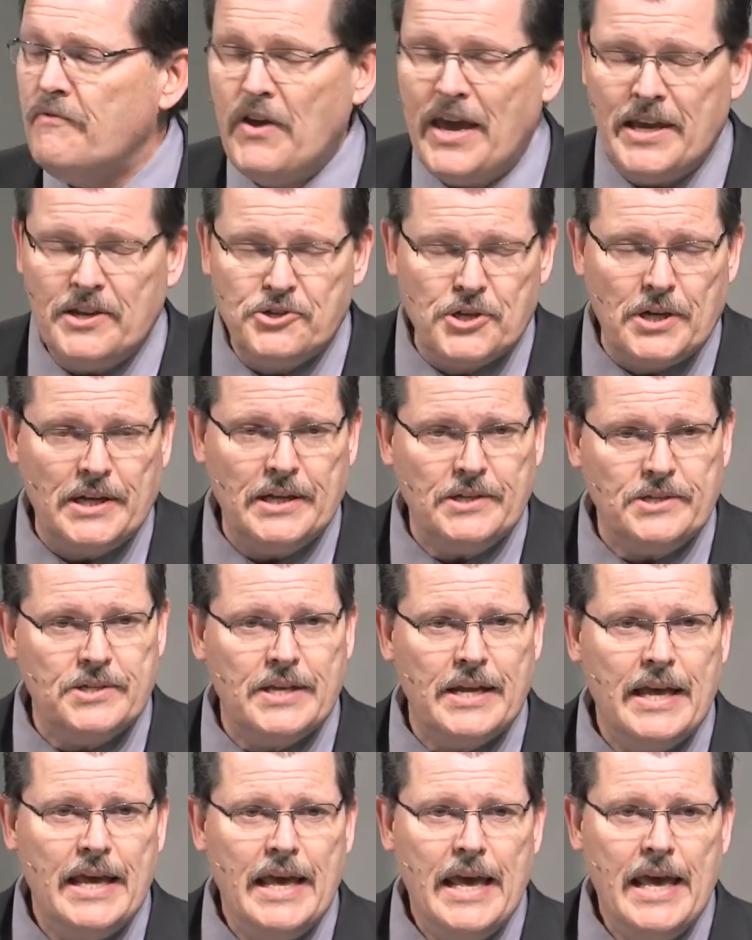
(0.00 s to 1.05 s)
evangelist.
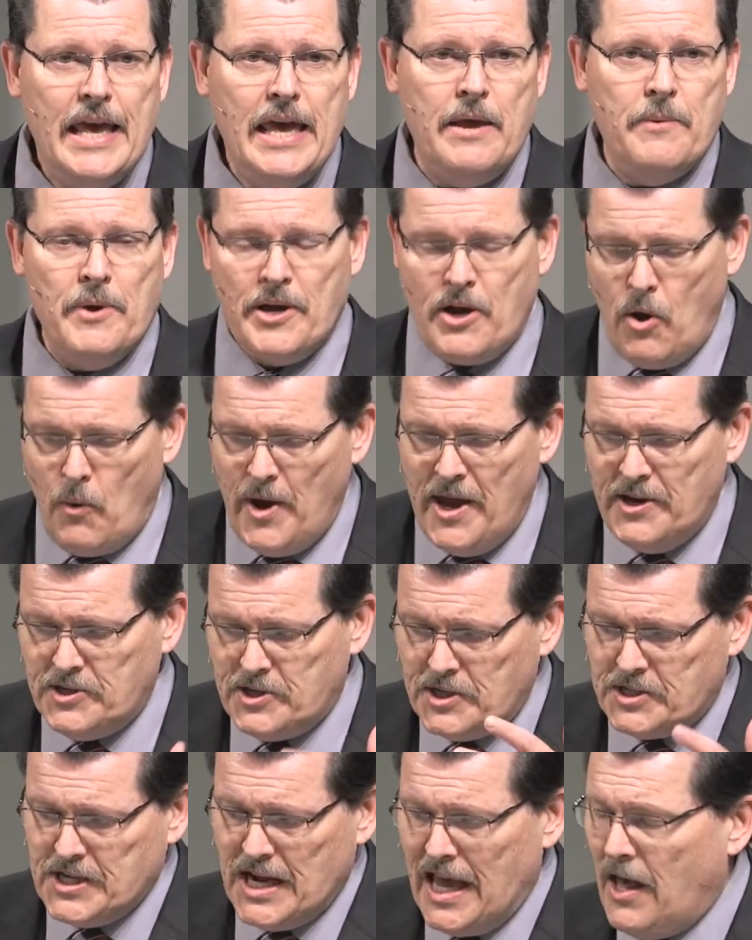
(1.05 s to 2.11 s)
He would go
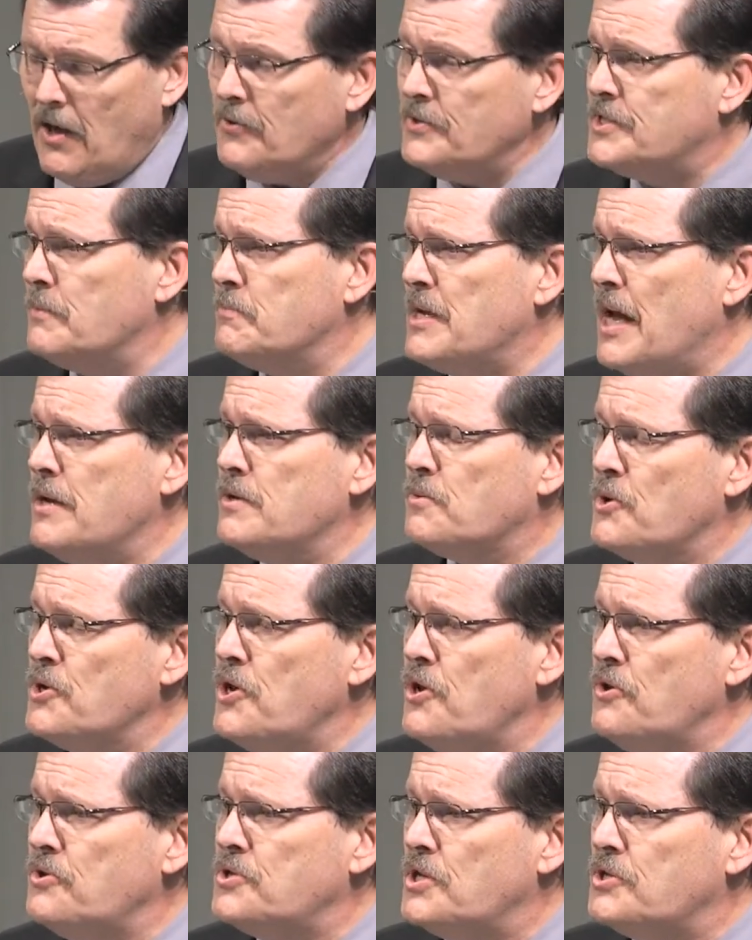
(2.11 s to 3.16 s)
into town, sometimes we'll
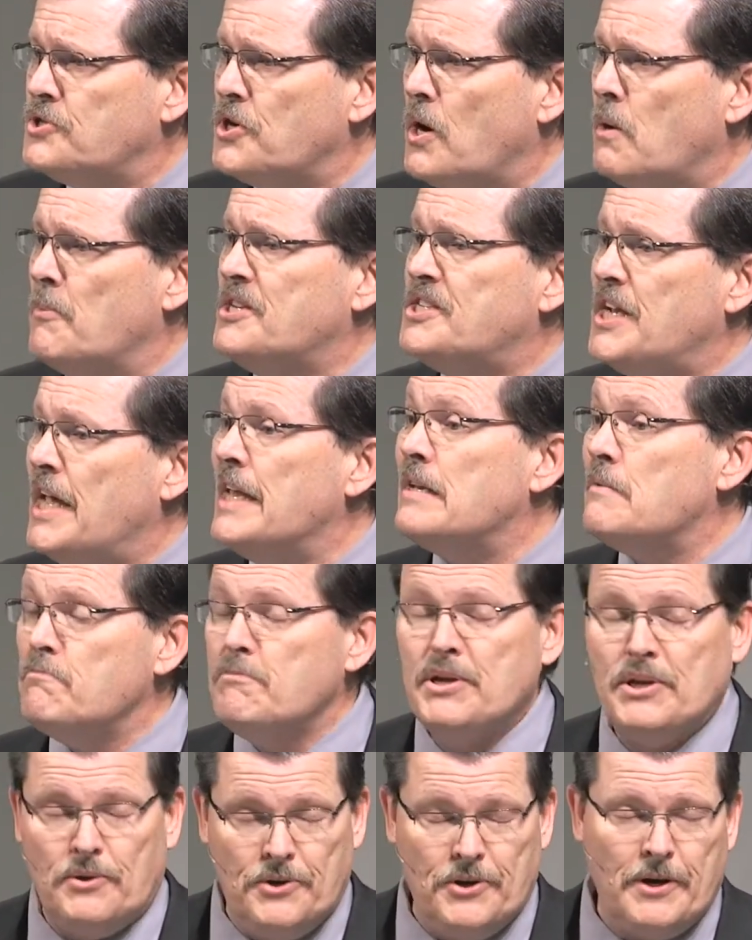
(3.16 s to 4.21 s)
use the term a tent
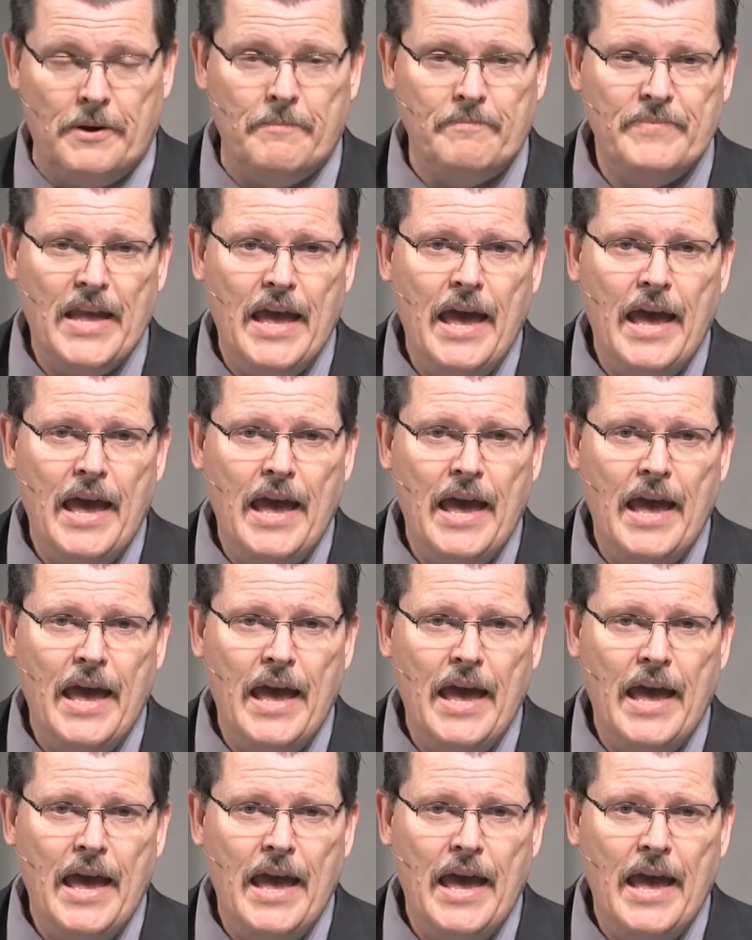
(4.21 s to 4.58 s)
builder.